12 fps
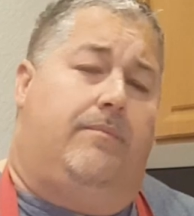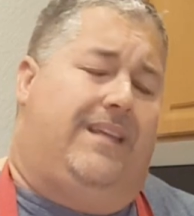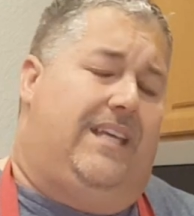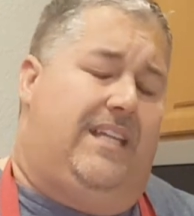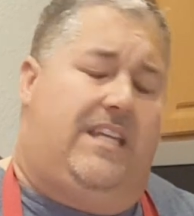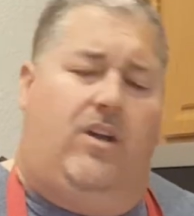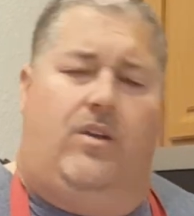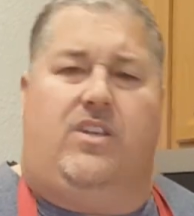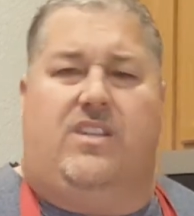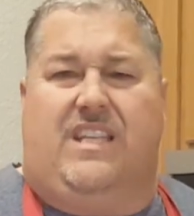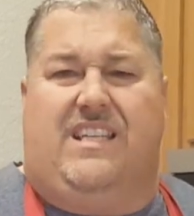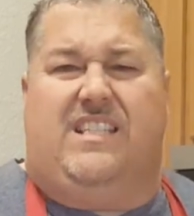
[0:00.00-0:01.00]

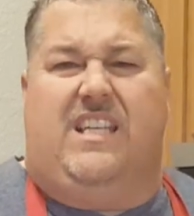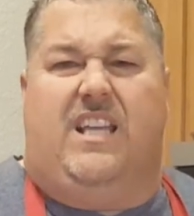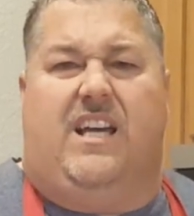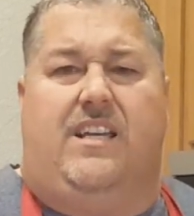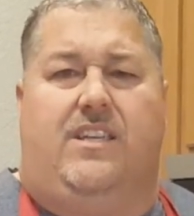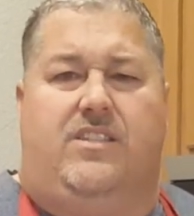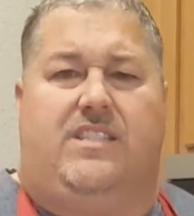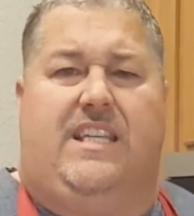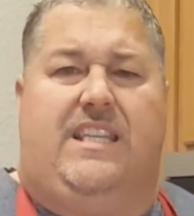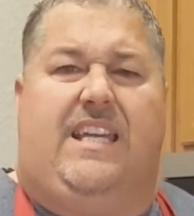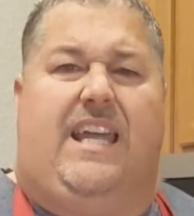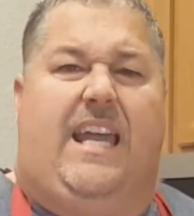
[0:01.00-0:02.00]
you see
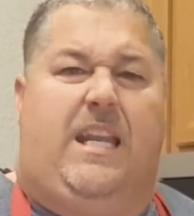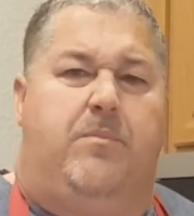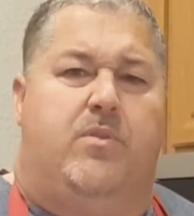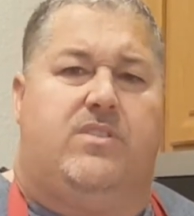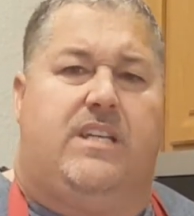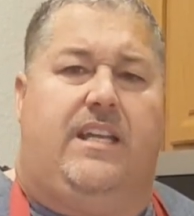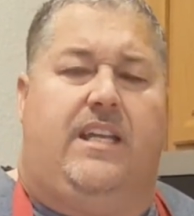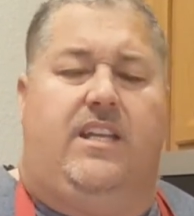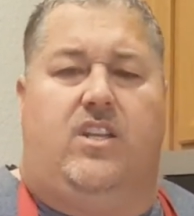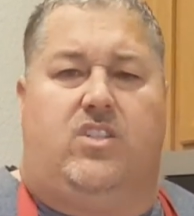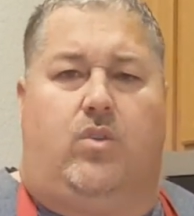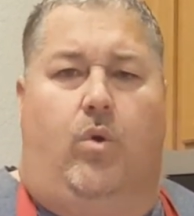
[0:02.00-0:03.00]
the 80% in
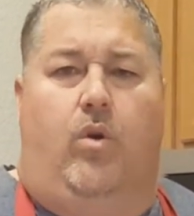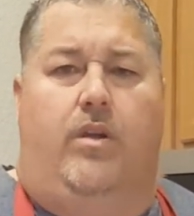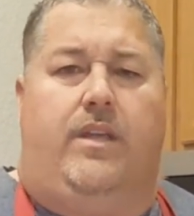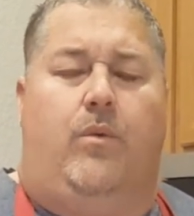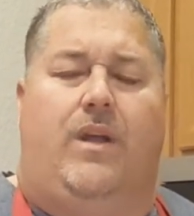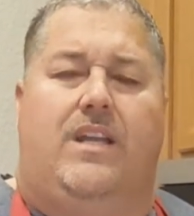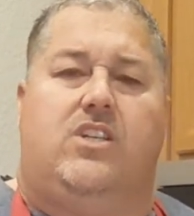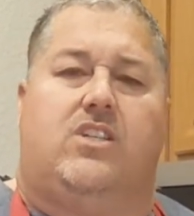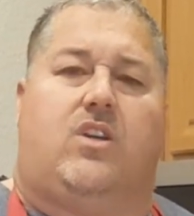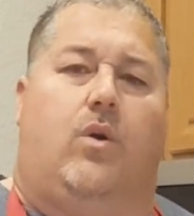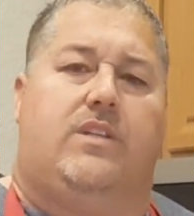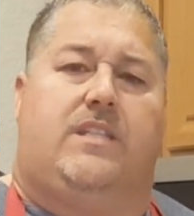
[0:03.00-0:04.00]
the store. You want to just
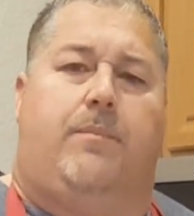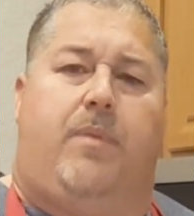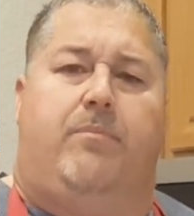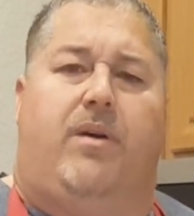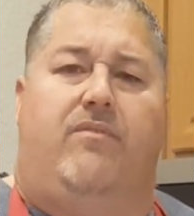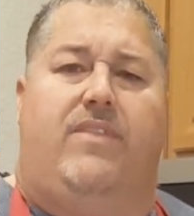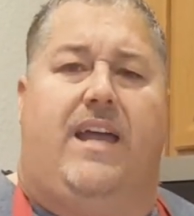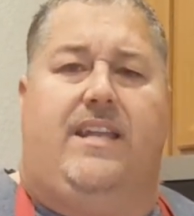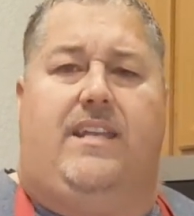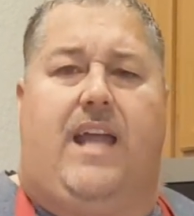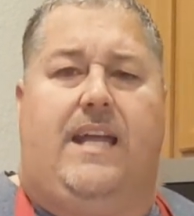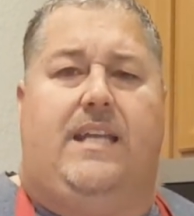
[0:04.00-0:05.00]
go a step above
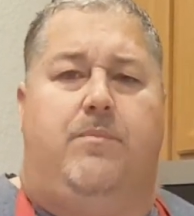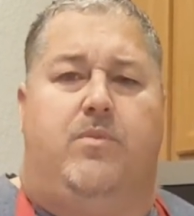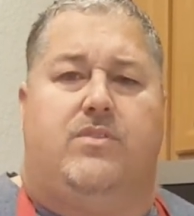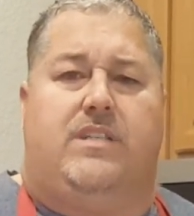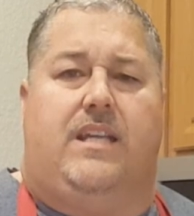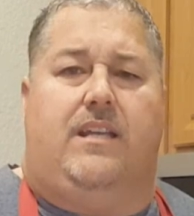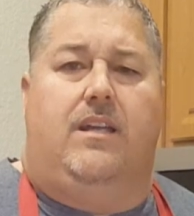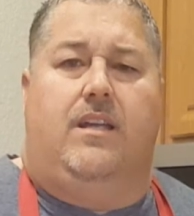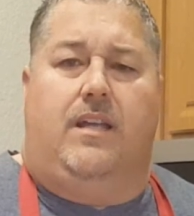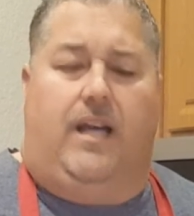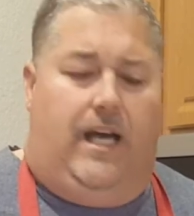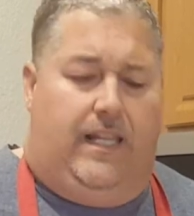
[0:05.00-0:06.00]
that 90%
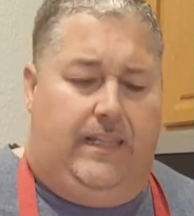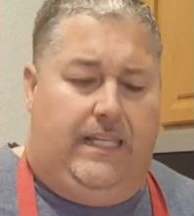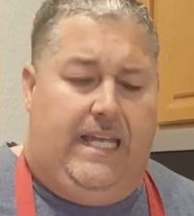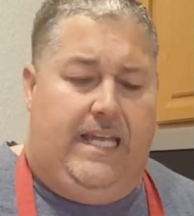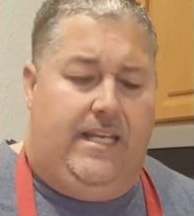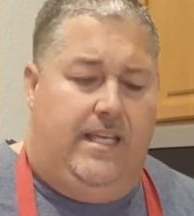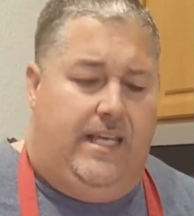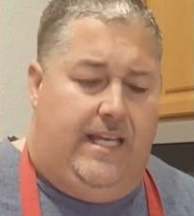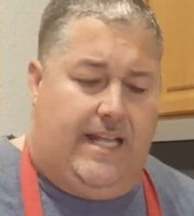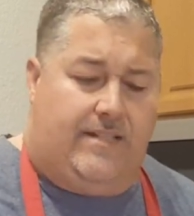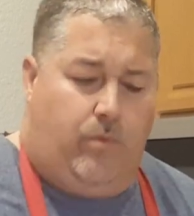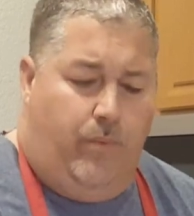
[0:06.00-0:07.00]
lean, and
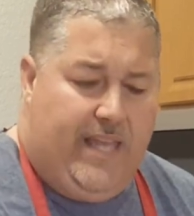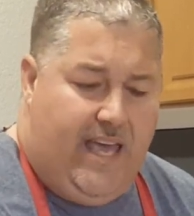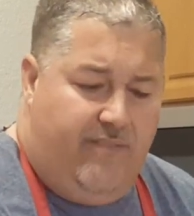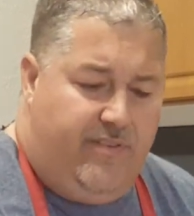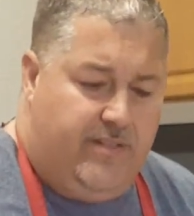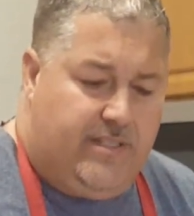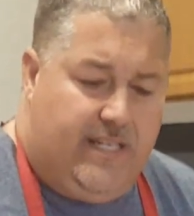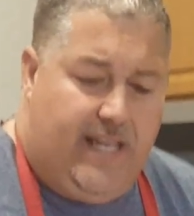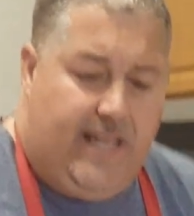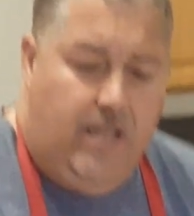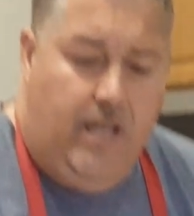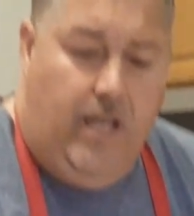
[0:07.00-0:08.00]
that's what we have here today.